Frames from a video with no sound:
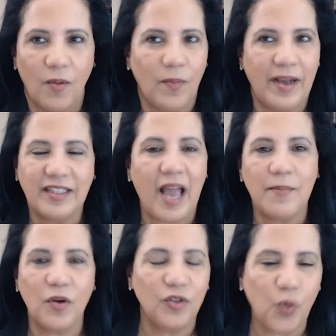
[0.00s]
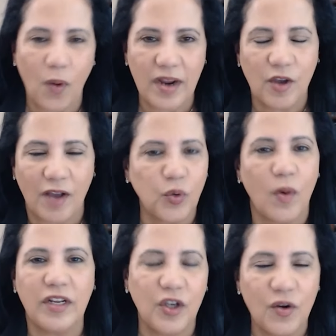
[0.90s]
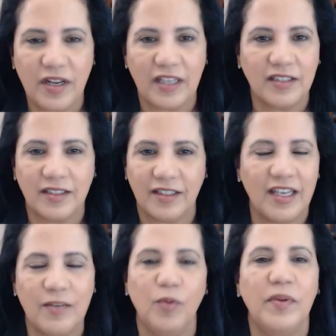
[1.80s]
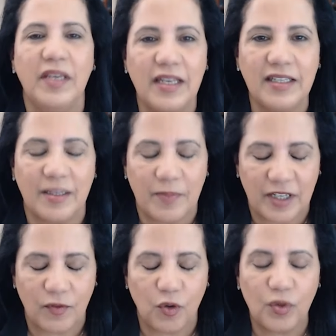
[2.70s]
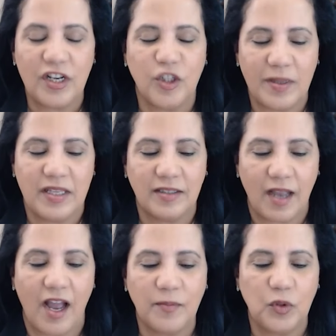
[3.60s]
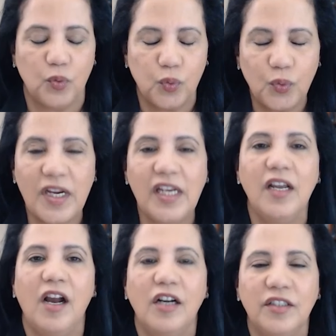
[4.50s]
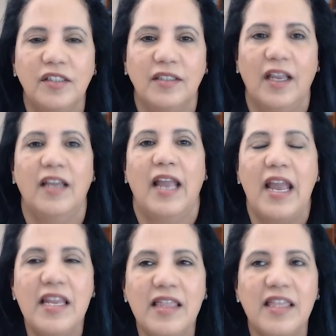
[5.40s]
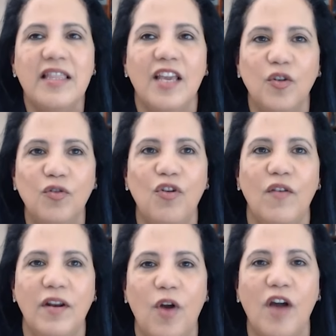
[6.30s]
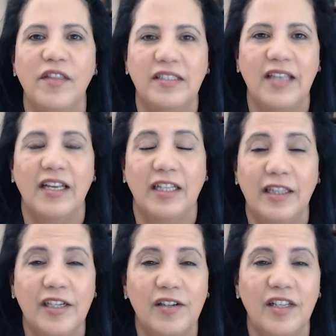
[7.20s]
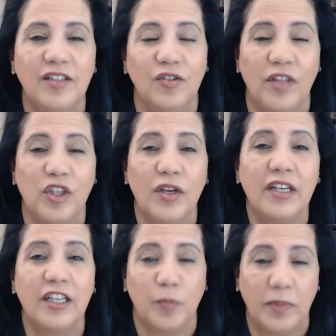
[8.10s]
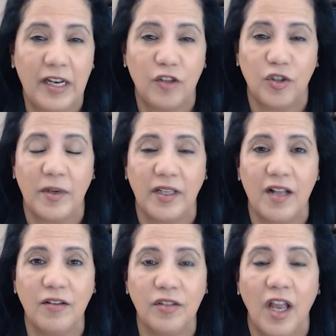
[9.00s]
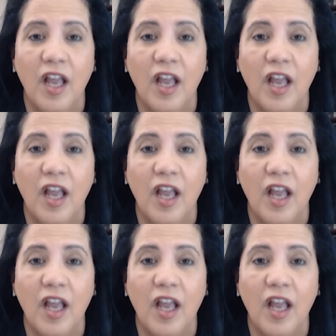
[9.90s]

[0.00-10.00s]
by the time you're 20 you have 20 units it would be easy but if you really spend the time to really understand anything that you don't understand clearly so that you can explain it to somebody else